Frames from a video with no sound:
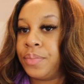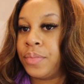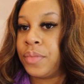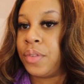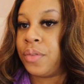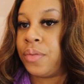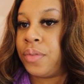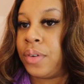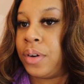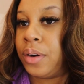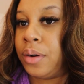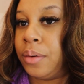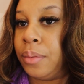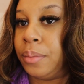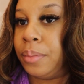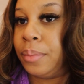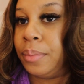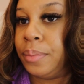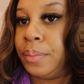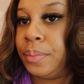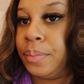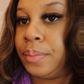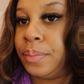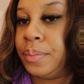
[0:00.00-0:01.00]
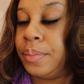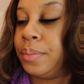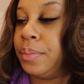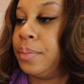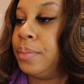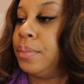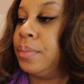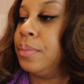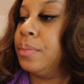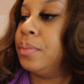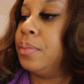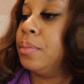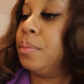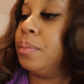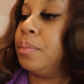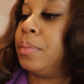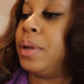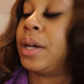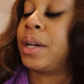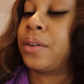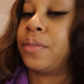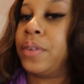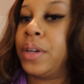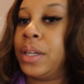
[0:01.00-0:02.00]
from
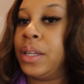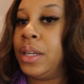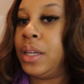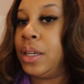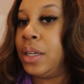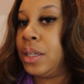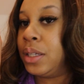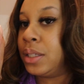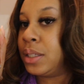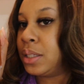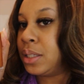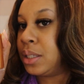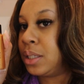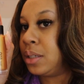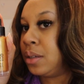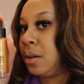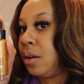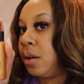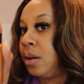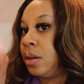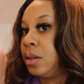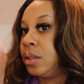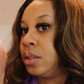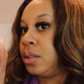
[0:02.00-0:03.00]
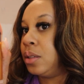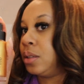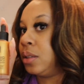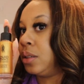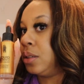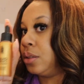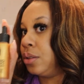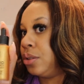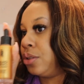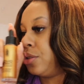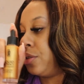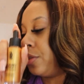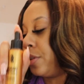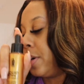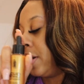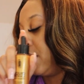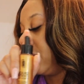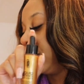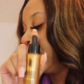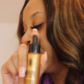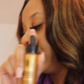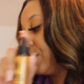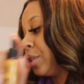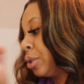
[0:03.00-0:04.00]
Black Radiance. Honestly, it's
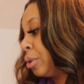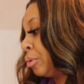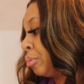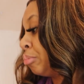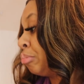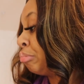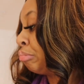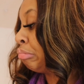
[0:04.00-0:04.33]
trash.